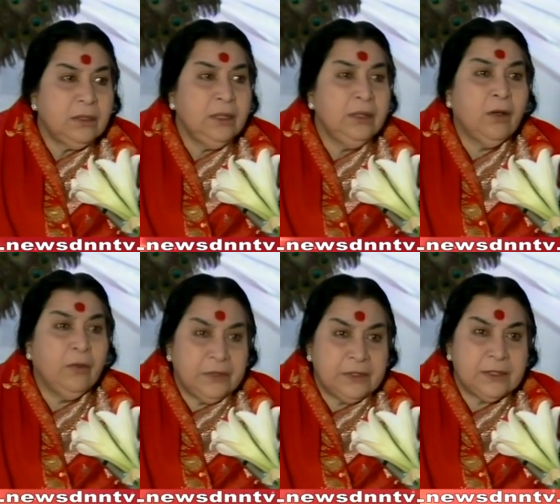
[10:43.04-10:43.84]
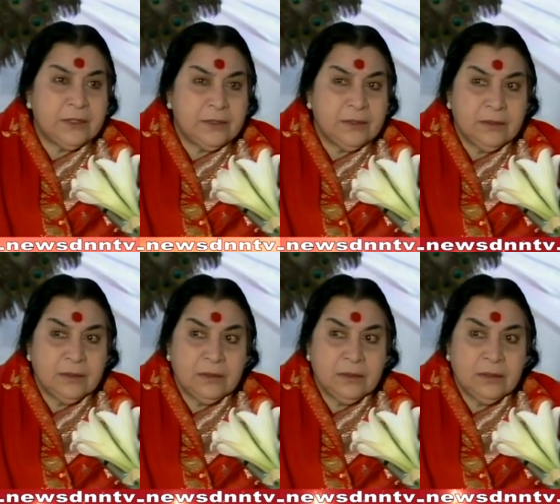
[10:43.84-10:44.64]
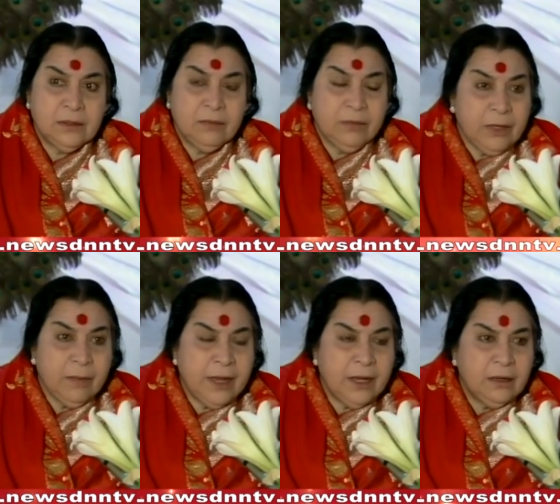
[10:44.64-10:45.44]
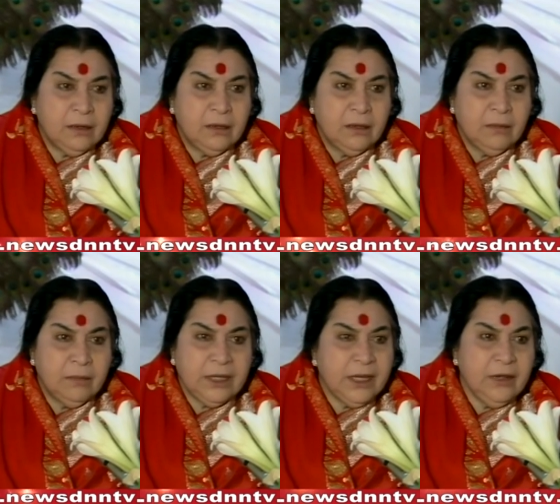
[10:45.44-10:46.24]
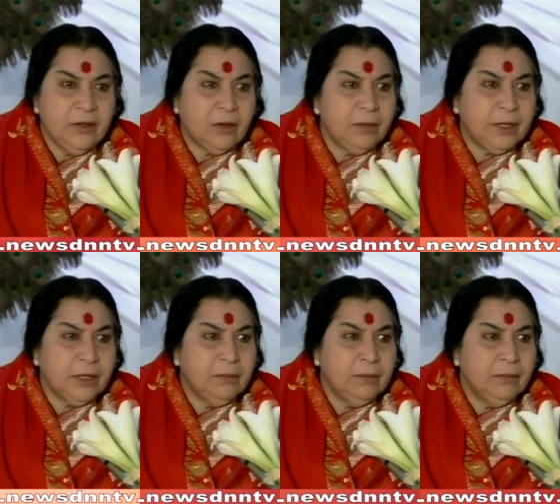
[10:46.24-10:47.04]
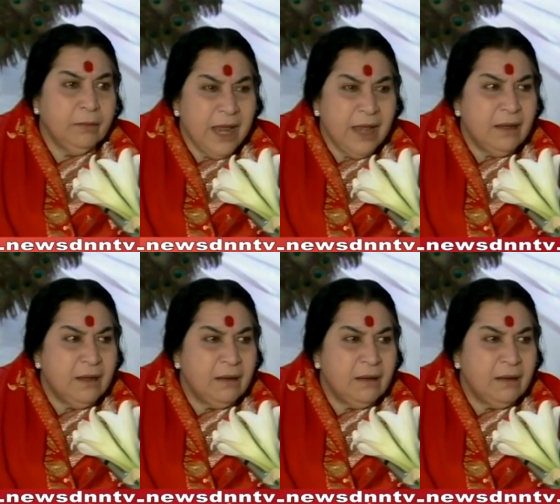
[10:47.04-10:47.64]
in the offices with men, but they need not become men.